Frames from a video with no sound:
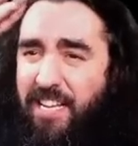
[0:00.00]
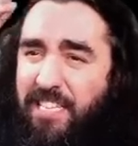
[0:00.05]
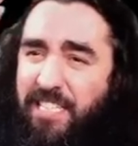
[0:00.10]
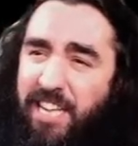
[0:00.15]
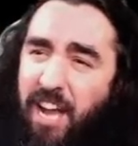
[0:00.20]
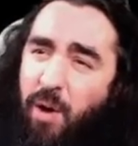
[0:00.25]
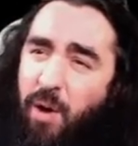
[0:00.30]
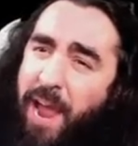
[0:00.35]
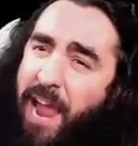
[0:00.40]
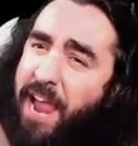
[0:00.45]

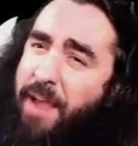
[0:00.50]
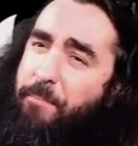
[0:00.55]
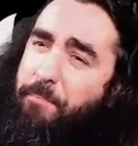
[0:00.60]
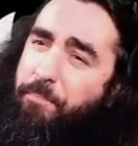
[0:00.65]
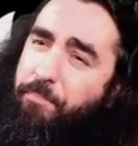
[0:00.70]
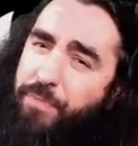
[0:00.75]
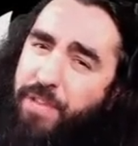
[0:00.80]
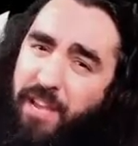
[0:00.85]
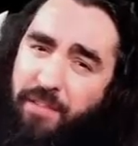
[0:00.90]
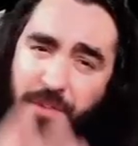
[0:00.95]
So hey,
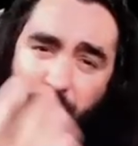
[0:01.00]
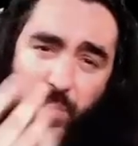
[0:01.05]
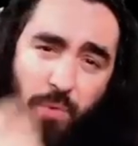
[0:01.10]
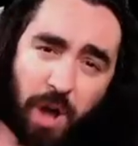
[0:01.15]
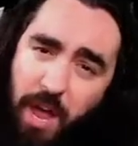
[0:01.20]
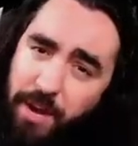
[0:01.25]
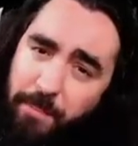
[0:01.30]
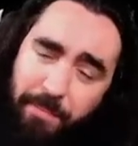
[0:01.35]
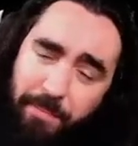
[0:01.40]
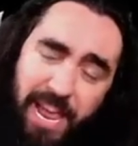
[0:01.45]
if you
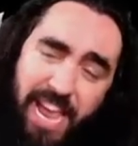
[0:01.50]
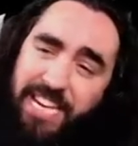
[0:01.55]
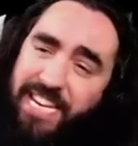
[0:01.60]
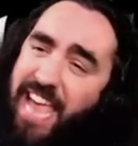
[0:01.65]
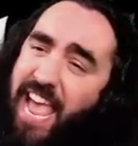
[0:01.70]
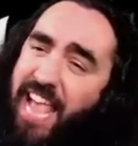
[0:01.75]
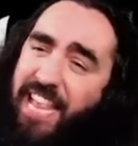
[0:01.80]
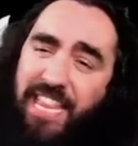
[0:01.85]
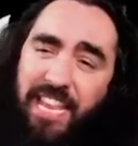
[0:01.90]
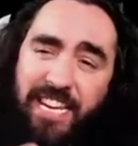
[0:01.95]
want to play a
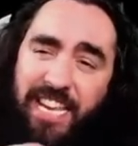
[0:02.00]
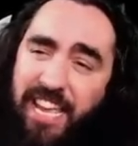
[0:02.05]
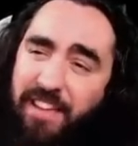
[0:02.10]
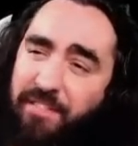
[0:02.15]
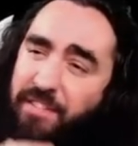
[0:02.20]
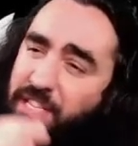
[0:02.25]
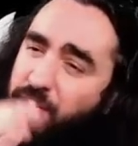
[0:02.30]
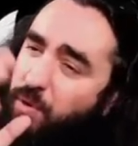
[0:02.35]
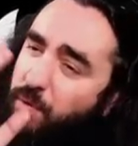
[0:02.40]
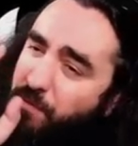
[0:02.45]
deck that
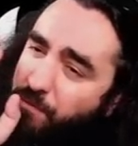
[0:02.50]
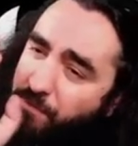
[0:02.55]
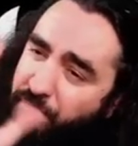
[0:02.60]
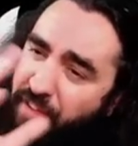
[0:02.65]
gives you